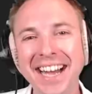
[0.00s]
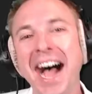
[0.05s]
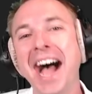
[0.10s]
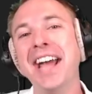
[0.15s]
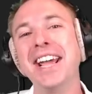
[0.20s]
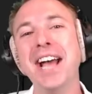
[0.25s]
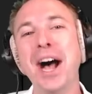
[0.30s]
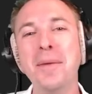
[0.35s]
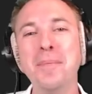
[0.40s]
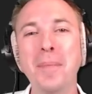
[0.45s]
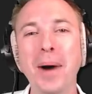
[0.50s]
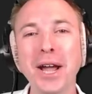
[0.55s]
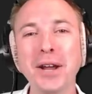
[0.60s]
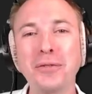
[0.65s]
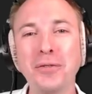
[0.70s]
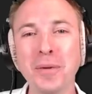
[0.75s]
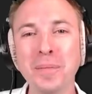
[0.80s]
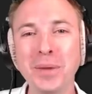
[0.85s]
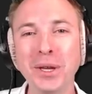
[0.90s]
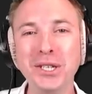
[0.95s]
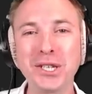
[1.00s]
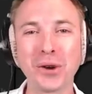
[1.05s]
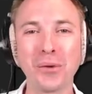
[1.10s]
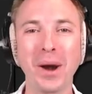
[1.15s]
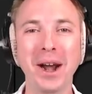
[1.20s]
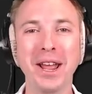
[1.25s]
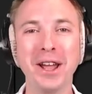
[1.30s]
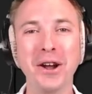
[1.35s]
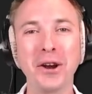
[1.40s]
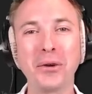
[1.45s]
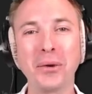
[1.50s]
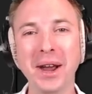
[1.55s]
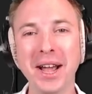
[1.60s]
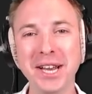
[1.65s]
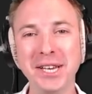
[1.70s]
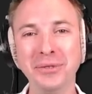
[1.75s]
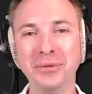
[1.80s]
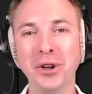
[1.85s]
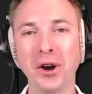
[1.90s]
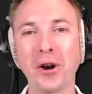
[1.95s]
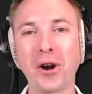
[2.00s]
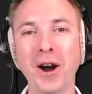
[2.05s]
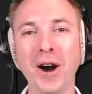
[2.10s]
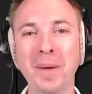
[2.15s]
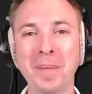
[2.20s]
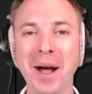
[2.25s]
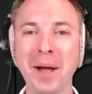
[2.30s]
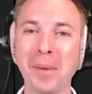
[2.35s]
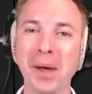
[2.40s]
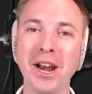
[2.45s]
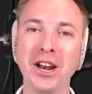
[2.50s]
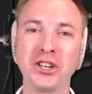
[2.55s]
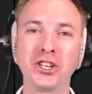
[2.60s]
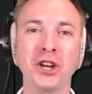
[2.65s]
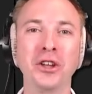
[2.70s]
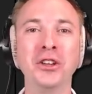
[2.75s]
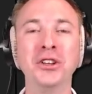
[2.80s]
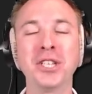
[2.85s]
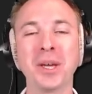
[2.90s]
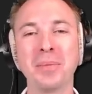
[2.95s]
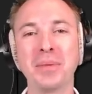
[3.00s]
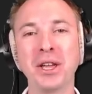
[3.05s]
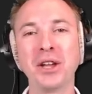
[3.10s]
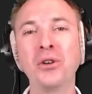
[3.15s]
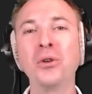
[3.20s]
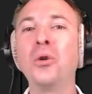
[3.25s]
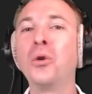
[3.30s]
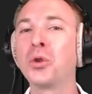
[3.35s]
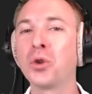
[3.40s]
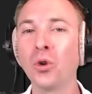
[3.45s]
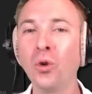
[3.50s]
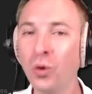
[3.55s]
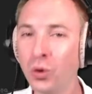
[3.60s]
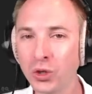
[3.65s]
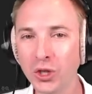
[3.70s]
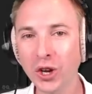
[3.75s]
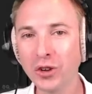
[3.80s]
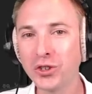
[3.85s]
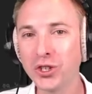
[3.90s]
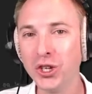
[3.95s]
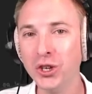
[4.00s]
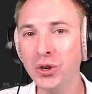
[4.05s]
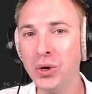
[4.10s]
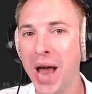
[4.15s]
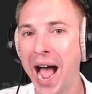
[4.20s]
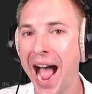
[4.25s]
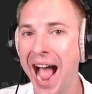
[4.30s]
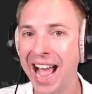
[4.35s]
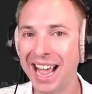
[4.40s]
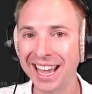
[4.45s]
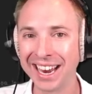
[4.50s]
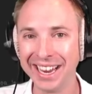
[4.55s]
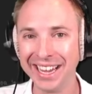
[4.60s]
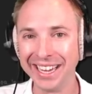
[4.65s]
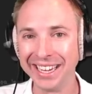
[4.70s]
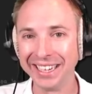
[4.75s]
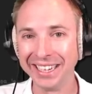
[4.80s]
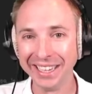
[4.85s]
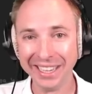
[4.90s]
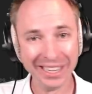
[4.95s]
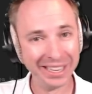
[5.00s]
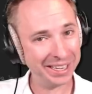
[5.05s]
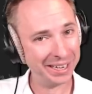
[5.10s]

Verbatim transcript: Hey, I'm Mike from music radio creative dot com. I'm going to show you something called Auto-Tune Agony.